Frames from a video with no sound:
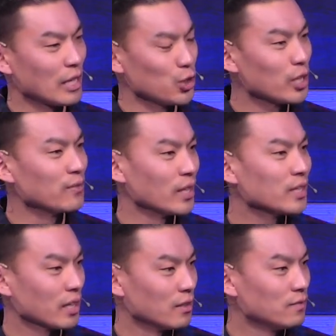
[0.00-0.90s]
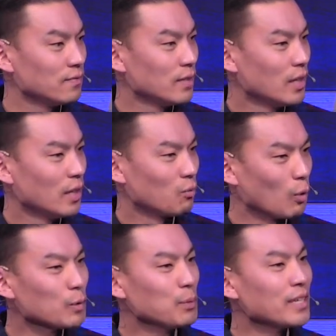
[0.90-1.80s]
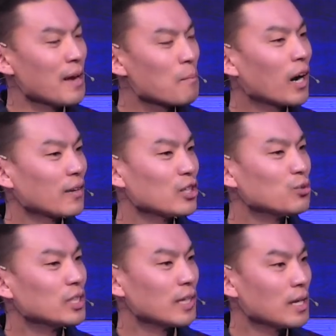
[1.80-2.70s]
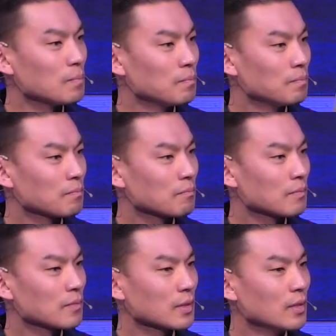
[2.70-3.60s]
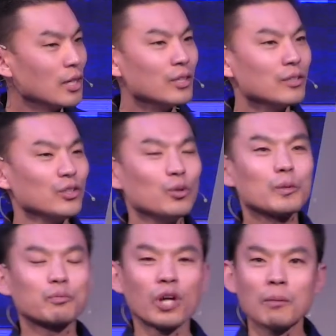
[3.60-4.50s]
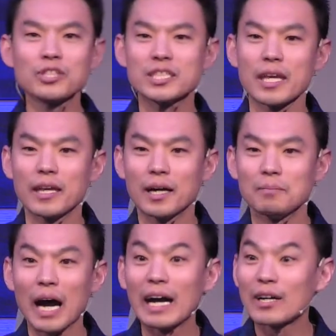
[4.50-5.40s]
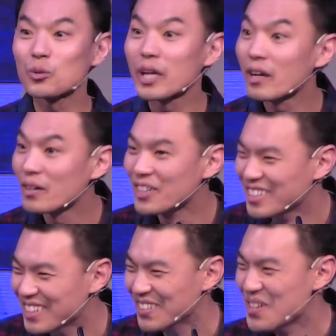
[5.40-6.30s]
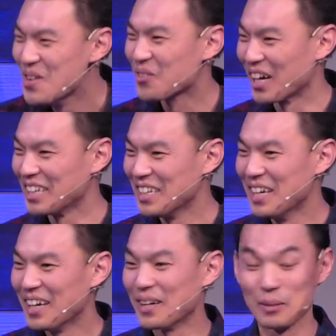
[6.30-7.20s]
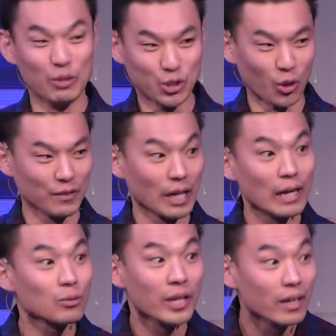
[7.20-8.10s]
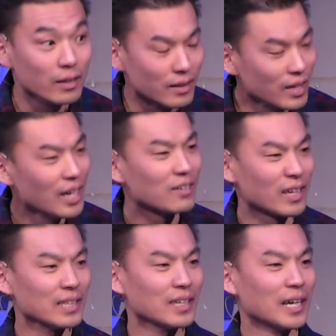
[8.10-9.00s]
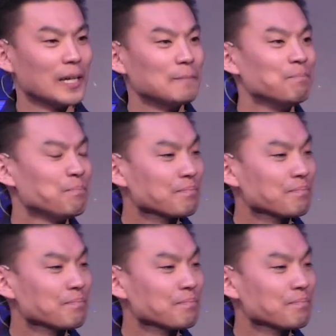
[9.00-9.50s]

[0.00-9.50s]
you can think of, what would be an empire that you would name? You would probably say, I don't care. Right? The majority of it, I don't care, right? And